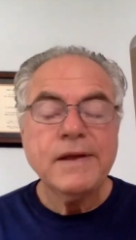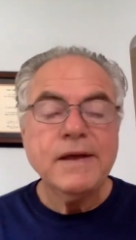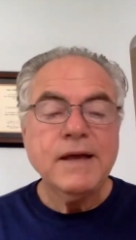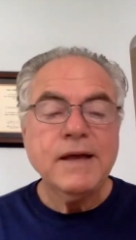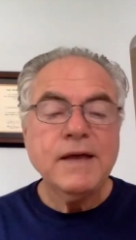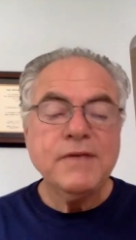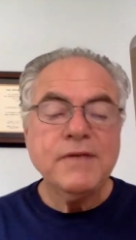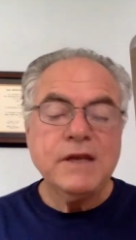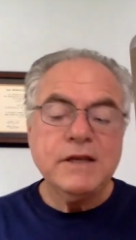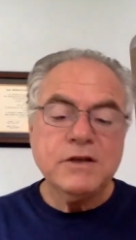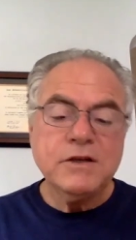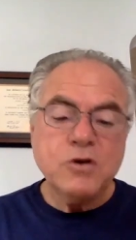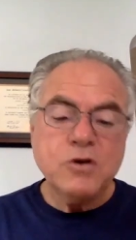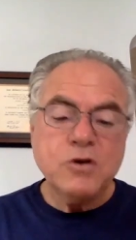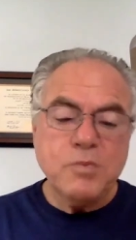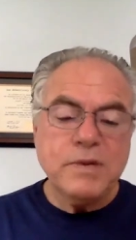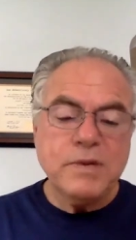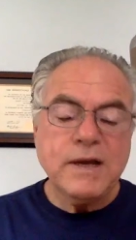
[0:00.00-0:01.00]
And then in
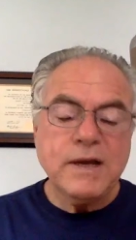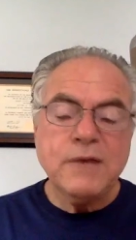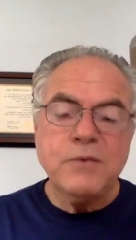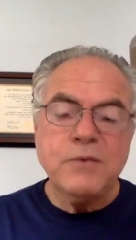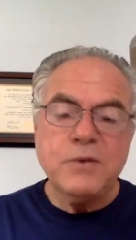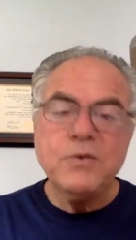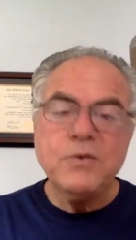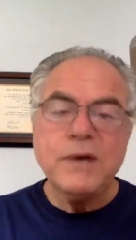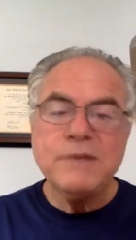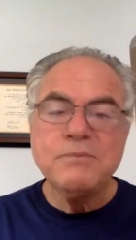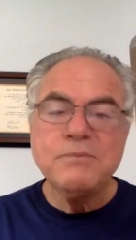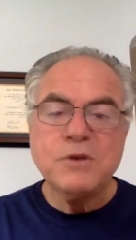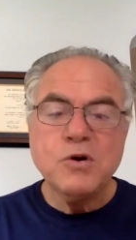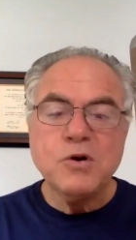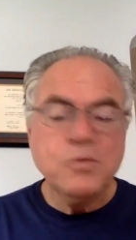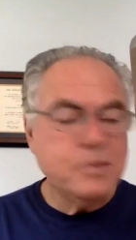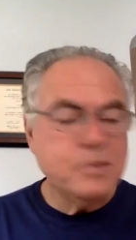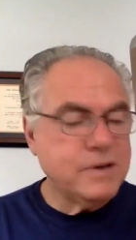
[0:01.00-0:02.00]
Copi, I reread
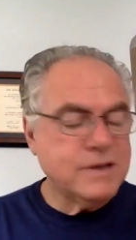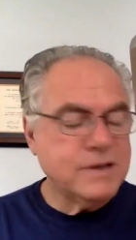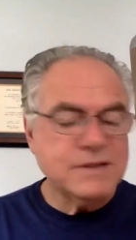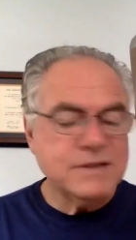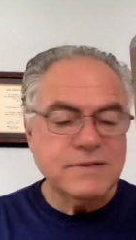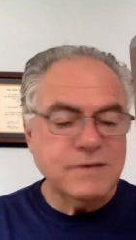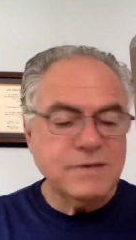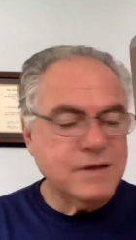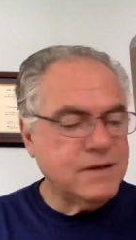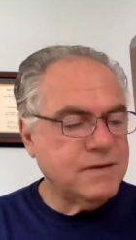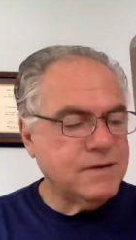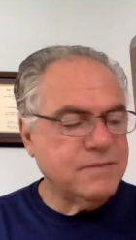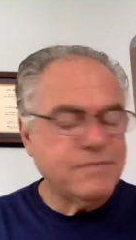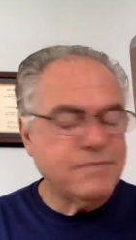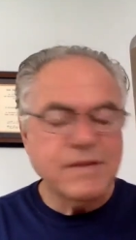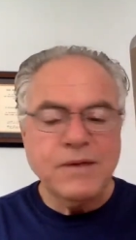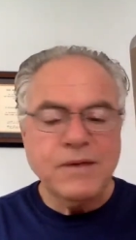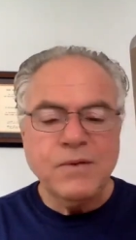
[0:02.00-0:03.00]
Copi because uh,
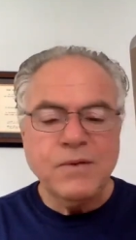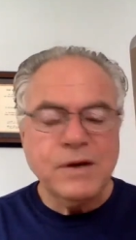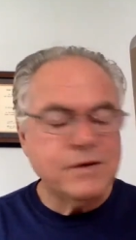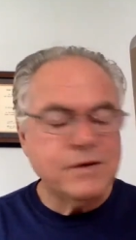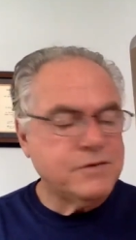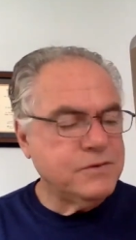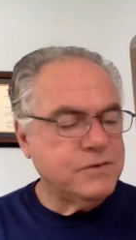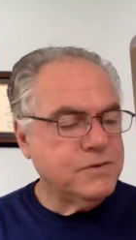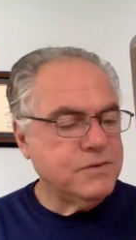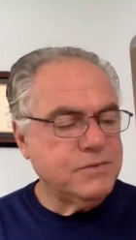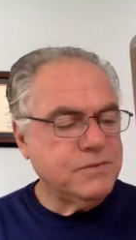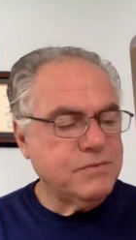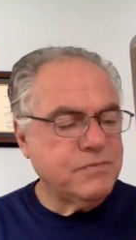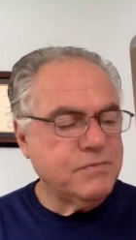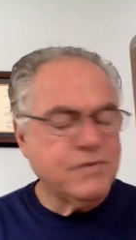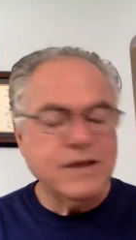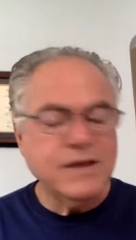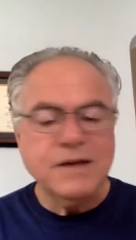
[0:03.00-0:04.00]
I wanted to
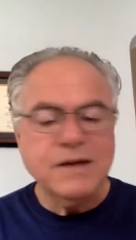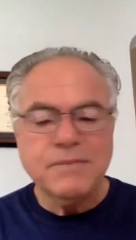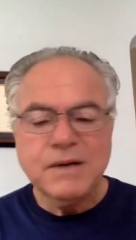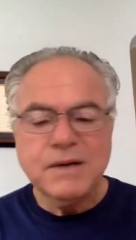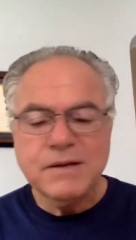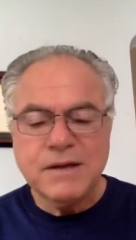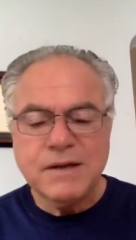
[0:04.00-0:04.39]
think about.